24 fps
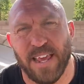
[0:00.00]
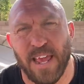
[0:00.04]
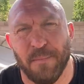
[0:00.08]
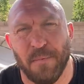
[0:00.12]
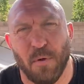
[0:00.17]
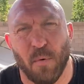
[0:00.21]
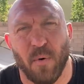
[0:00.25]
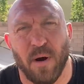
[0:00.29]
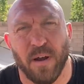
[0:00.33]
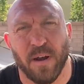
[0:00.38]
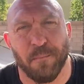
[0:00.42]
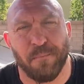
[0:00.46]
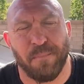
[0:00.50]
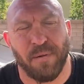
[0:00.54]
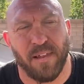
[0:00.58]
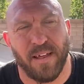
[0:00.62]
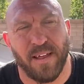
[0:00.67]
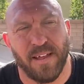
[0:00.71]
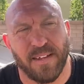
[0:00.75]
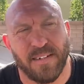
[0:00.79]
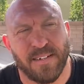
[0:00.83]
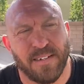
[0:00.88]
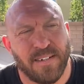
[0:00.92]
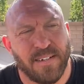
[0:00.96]
game you want to
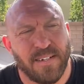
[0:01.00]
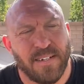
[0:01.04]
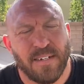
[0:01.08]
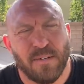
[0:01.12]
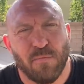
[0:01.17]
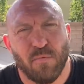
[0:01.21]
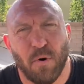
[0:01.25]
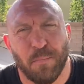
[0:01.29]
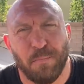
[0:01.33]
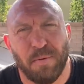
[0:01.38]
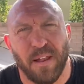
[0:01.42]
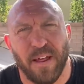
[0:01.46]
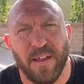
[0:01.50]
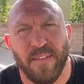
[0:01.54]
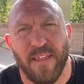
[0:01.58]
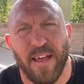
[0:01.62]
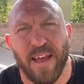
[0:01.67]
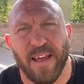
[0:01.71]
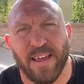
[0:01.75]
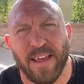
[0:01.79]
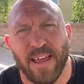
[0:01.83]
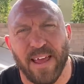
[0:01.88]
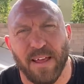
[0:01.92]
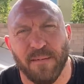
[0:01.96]
play. We'll play
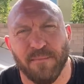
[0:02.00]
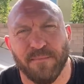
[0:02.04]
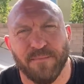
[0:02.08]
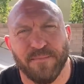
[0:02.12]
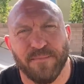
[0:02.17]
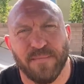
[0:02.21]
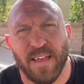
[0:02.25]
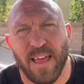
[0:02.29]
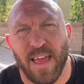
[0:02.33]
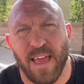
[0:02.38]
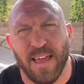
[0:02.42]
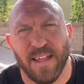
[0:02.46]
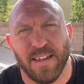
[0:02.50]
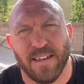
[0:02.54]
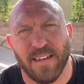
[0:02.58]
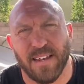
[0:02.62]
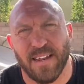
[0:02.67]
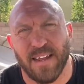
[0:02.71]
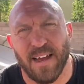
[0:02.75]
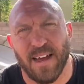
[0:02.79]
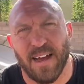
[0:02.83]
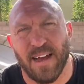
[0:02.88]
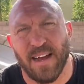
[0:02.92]
that game, and